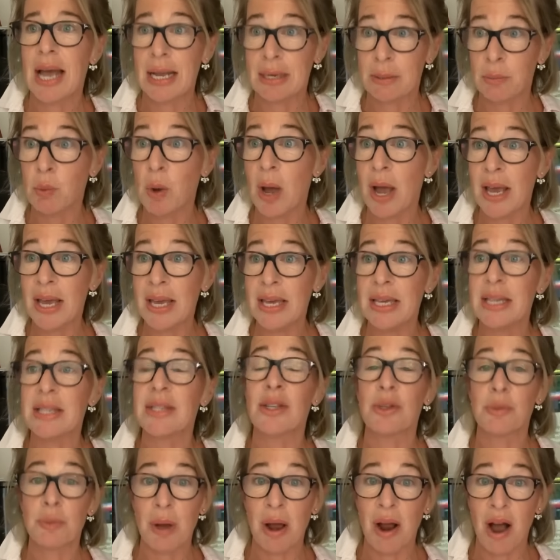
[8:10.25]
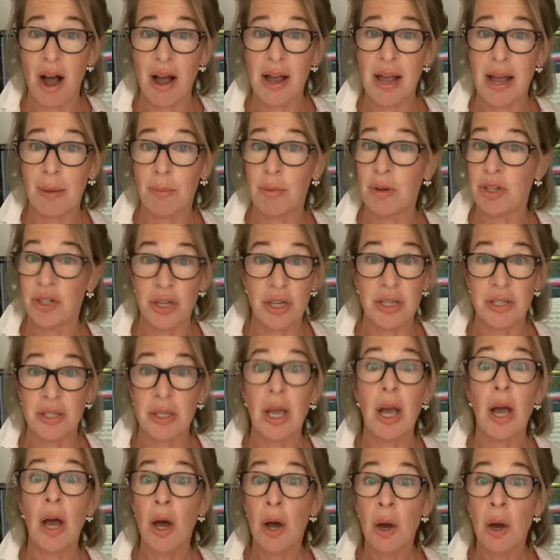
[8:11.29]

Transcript: And where he is where I am, which is